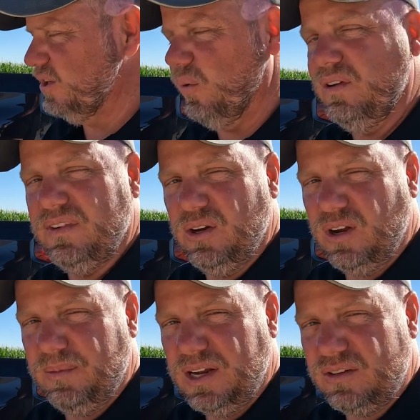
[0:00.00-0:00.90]
towing video
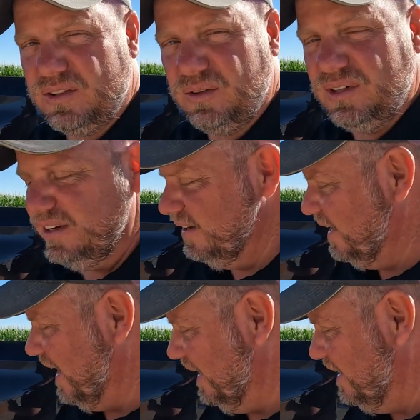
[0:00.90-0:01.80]
coming out soon.
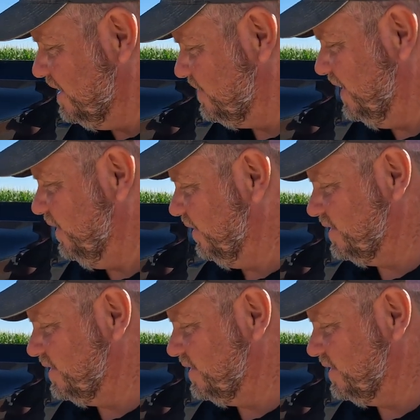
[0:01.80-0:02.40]
And in this video,